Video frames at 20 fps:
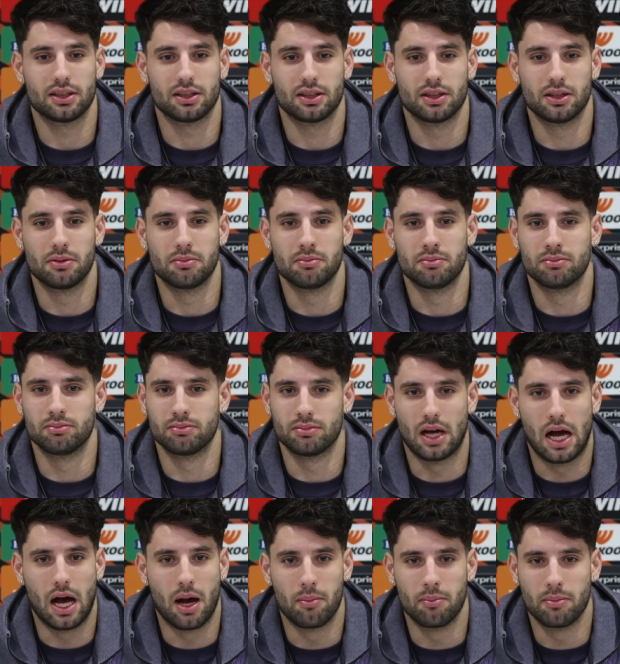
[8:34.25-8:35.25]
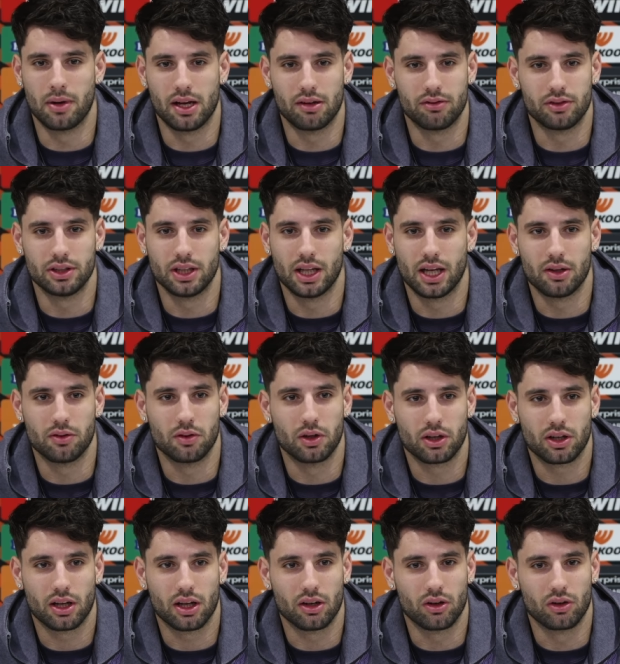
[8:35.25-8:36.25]
um, I'm every day
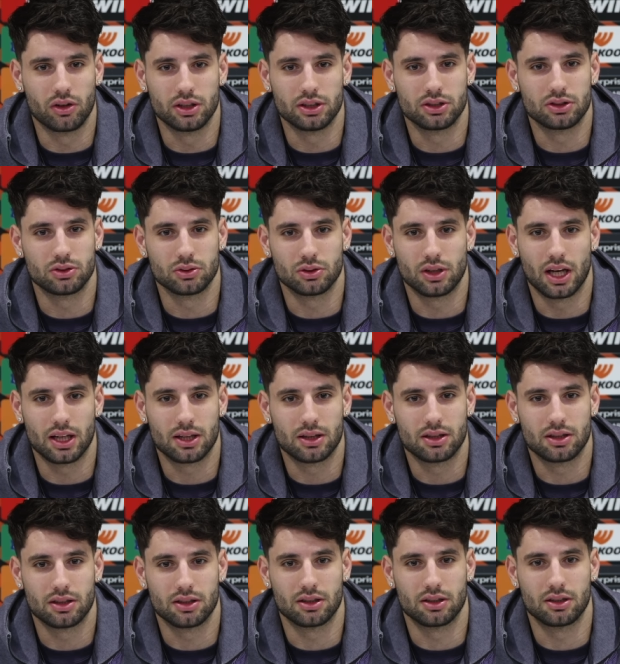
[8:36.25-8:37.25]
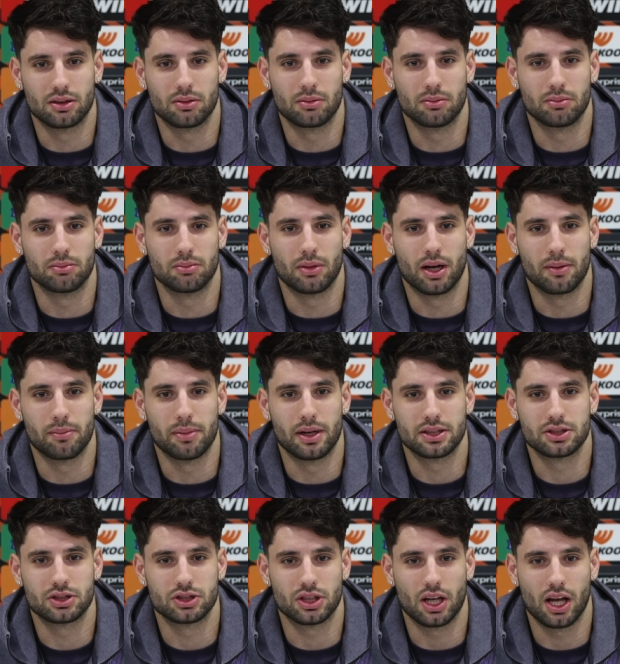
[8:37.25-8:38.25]
working on it to get uh, my
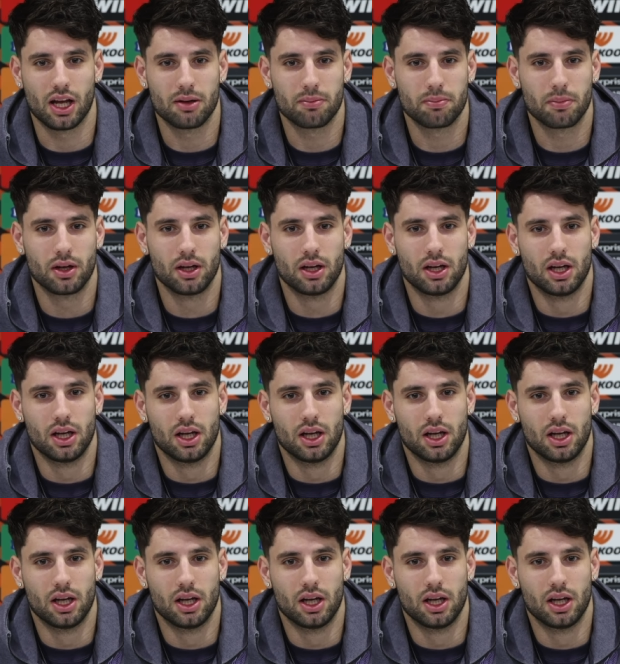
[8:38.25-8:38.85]
best shape.